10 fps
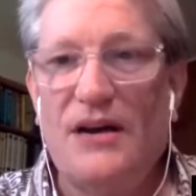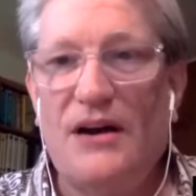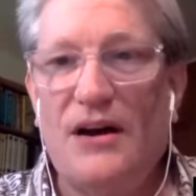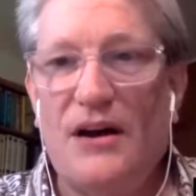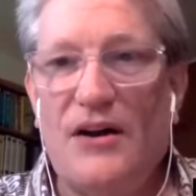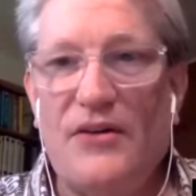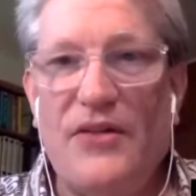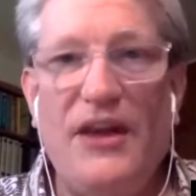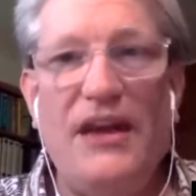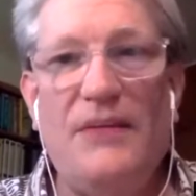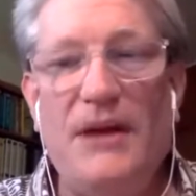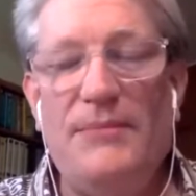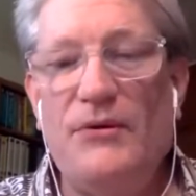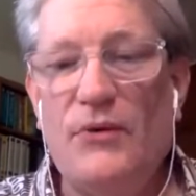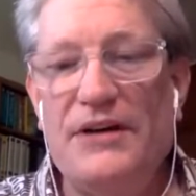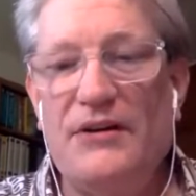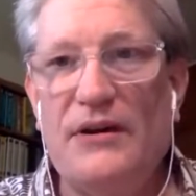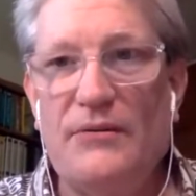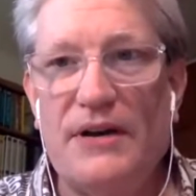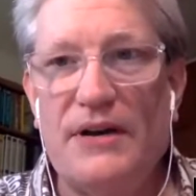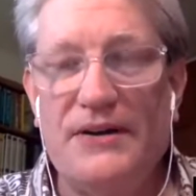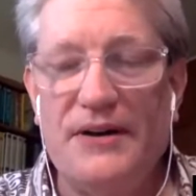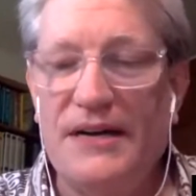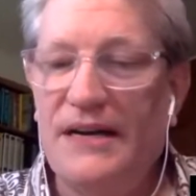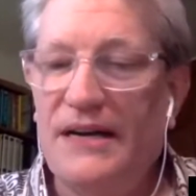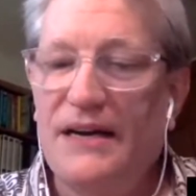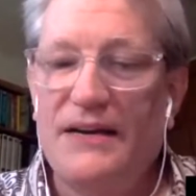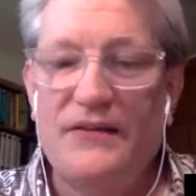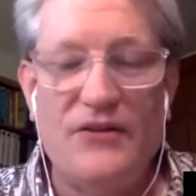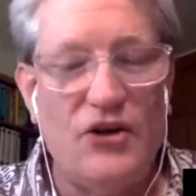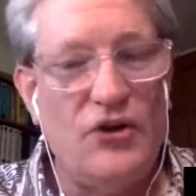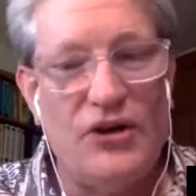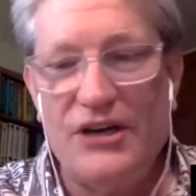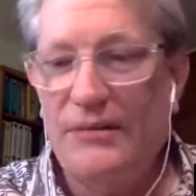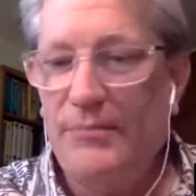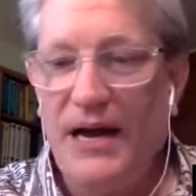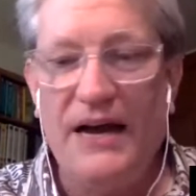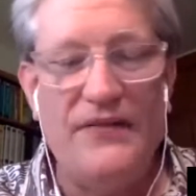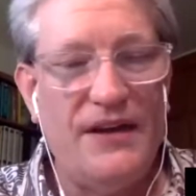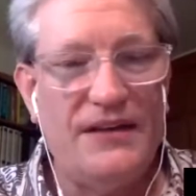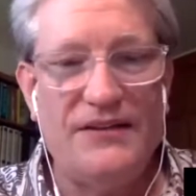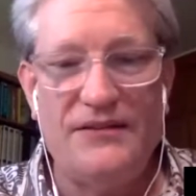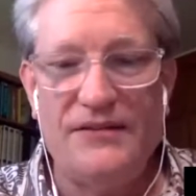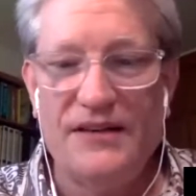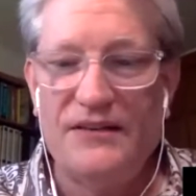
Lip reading: are thinking maybe one year I want to do it, you could combine this.